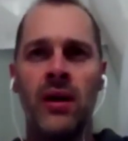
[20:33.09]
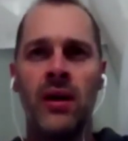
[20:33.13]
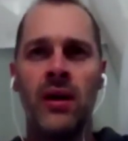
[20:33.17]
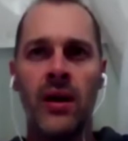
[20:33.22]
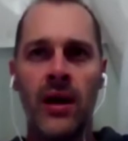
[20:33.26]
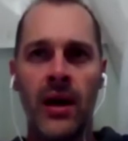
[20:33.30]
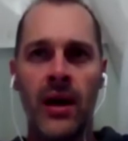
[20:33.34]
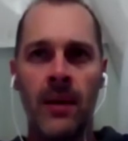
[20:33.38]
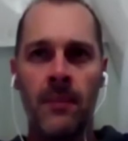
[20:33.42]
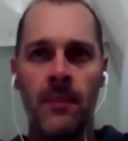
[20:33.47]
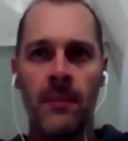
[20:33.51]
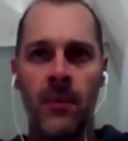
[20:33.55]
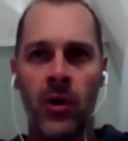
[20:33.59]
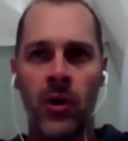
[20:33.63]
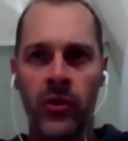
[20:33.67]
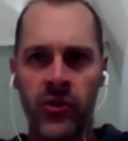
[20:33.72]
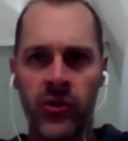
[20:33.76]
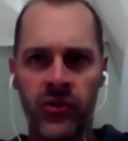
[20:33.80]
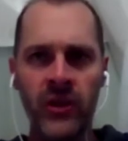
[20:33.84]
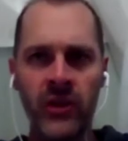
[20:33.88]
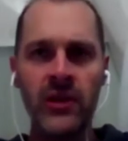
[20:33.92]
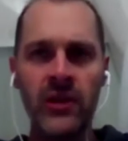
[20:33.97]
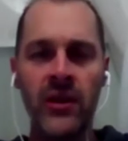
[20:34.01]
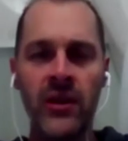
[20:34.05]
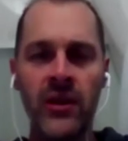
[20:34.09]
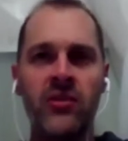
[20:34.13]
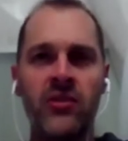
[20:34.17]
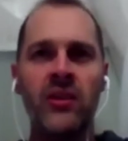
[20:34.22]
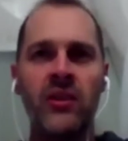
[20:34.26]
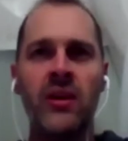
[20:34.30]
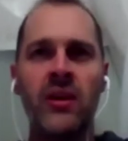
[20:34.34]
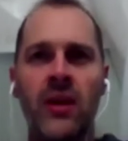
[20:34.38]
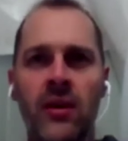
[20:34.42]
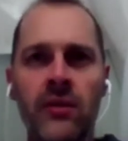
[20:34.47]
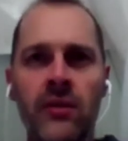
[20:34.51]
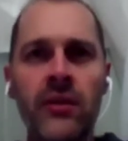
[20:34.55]

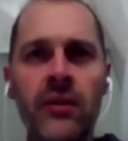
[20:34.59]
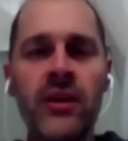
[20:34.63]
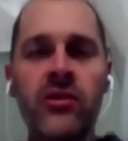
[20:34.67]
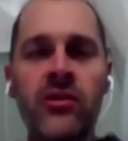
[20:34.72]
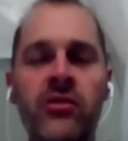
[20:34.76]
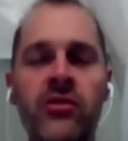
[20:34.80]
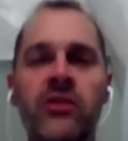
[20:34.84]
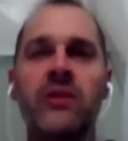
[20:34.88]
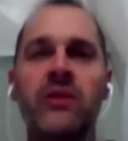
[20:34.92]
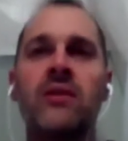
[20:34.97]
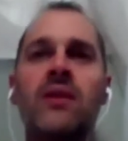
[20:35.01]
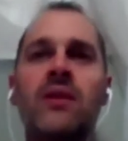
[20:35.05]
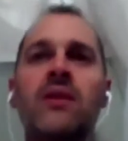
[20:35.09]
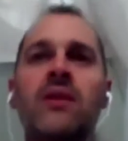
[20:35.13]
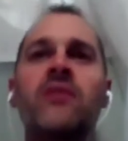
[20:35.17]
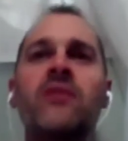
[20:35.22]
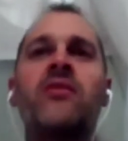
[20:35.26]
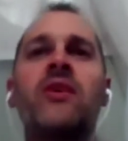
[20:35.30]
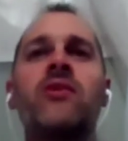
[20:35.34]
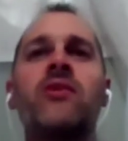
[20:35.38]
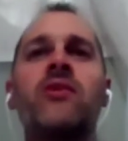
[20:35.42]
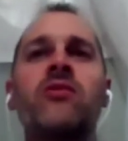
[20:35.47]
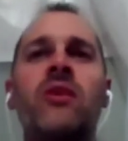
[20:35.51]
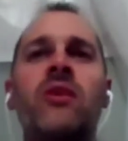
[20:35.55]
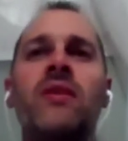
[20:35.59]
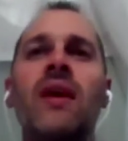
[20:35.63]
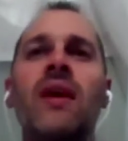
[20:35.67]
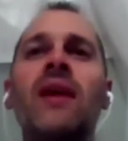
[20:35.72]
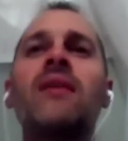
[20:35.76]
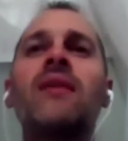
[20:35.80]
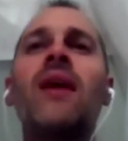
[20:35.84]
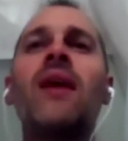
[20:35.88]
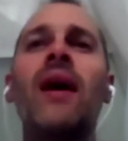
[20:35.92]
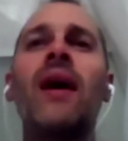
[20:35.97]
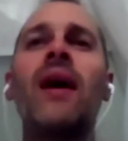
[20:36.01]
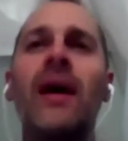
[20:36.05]
hostility, aggression, etc., that
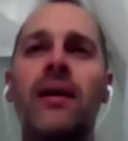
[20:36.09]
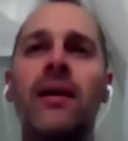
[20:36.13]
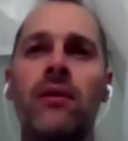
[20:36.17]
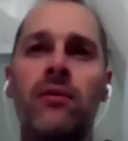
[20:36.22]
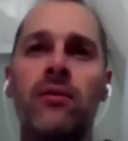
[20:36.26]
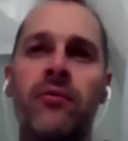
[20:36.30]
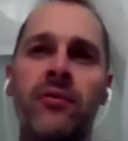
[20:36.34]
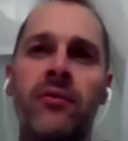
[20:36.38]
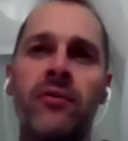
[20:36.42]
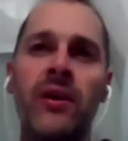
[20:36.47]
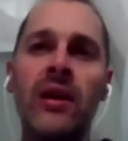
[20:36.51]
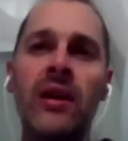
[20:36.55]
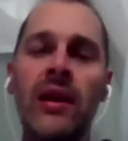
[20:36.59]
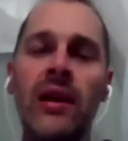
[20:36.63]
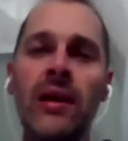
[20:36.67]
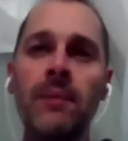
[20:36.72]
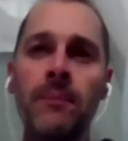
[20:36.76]
kind of feeling.